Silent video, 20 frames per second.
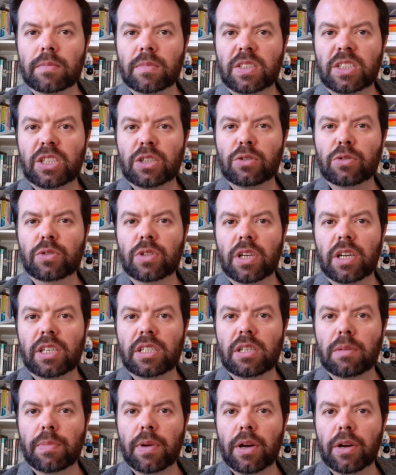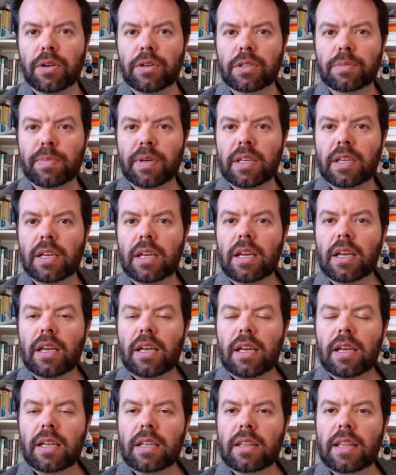children, I suppose, but
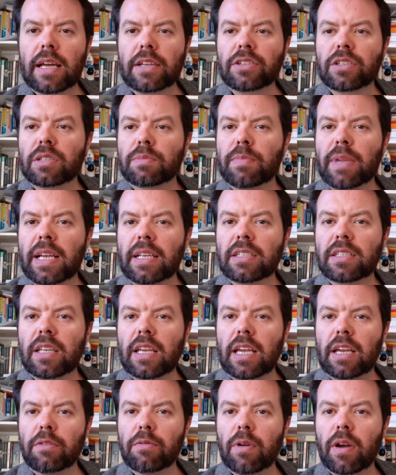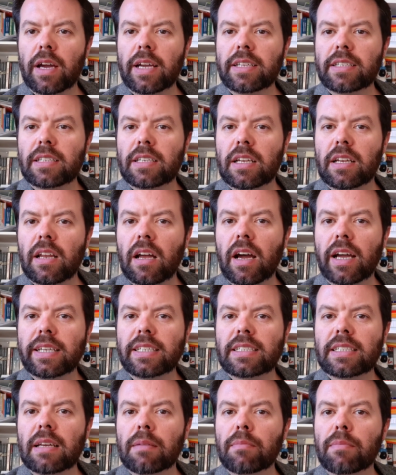that just means that he writes in a nice,
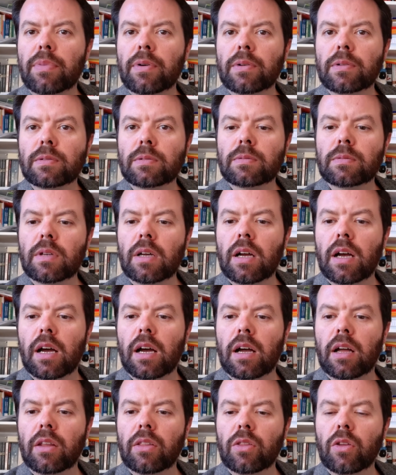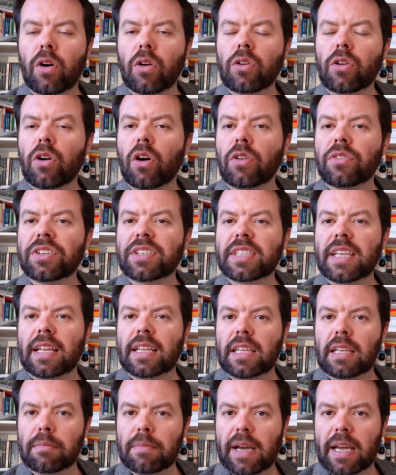simple,
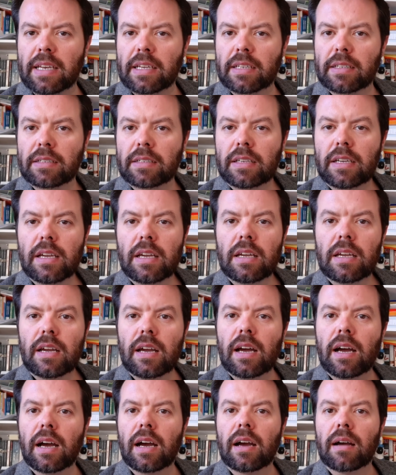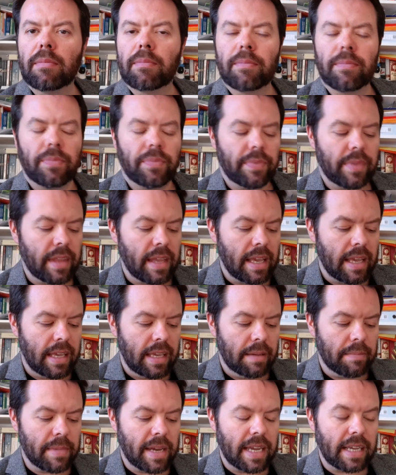non-condescending manner.
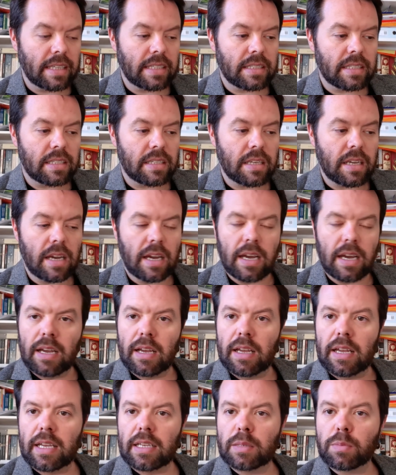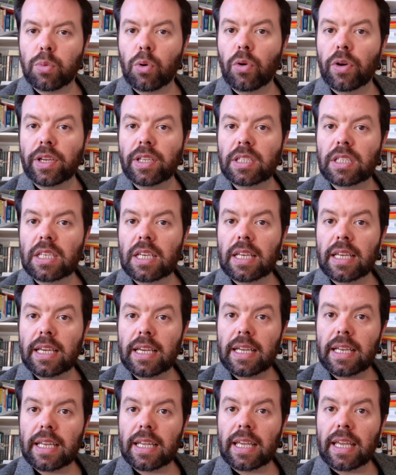He makes his points
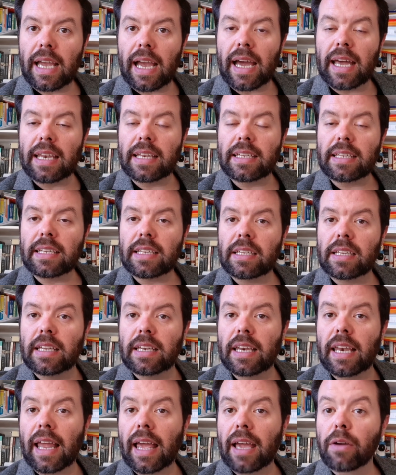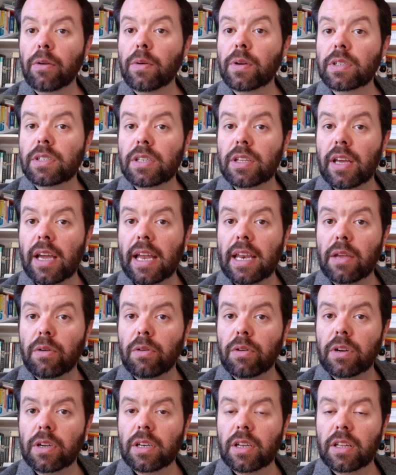clearly and in language that
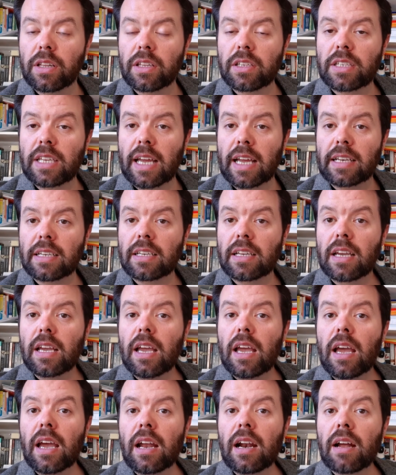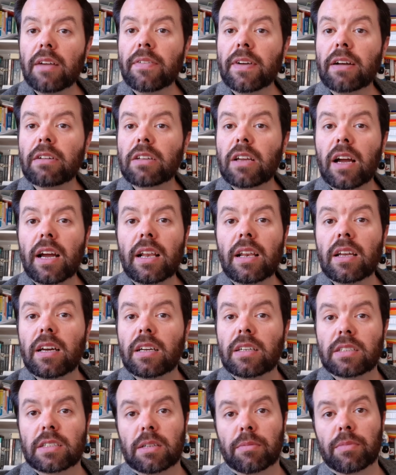anyone can understand, and I felt I
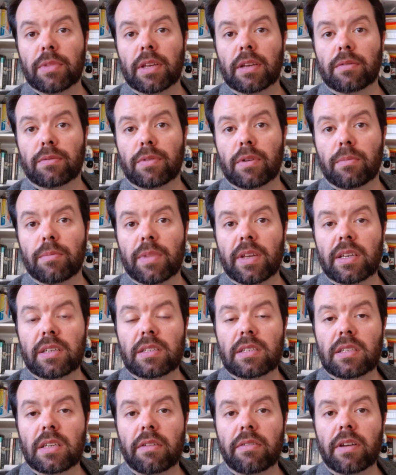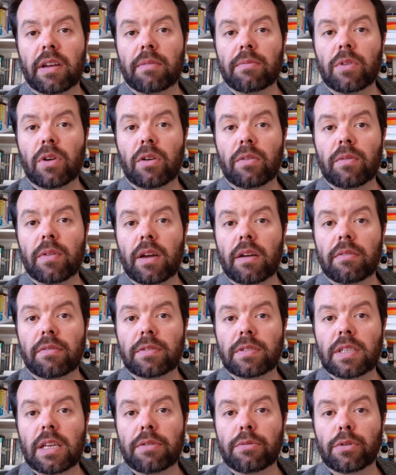learned something from this. I mean, I
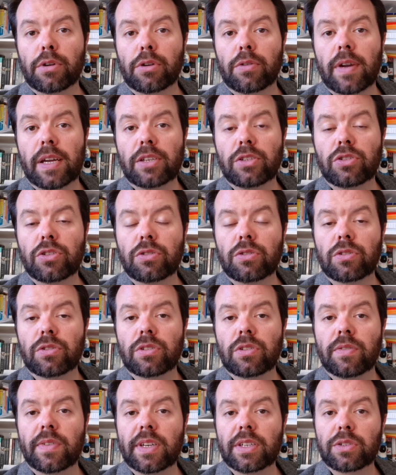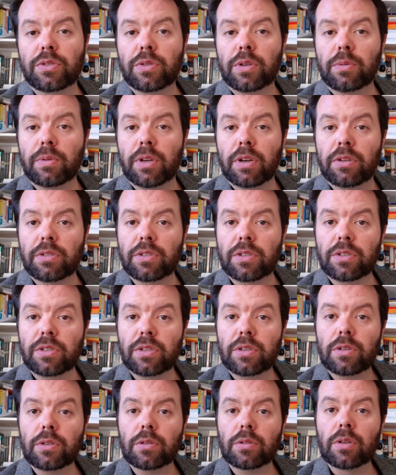was never a great student of history when I was at
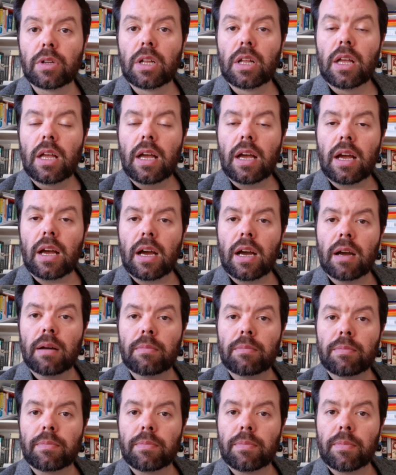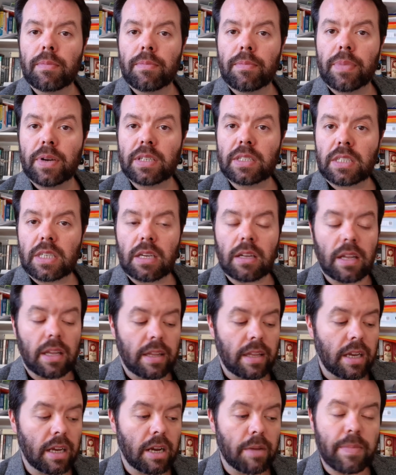school, but still I
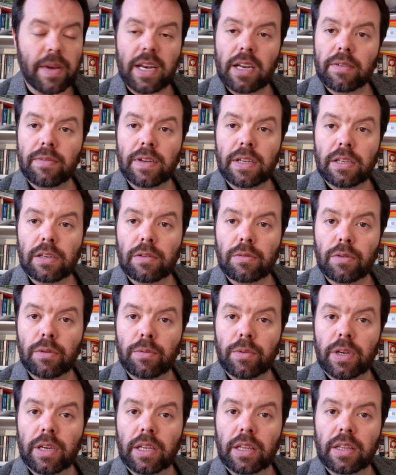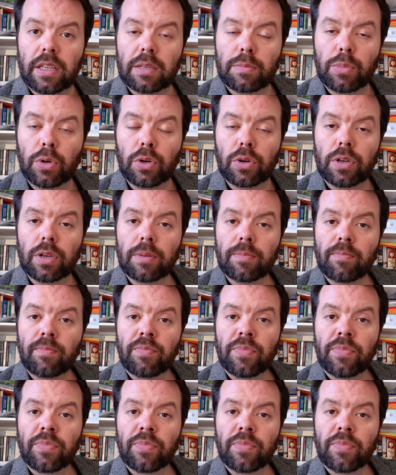think I benefited from reading this book.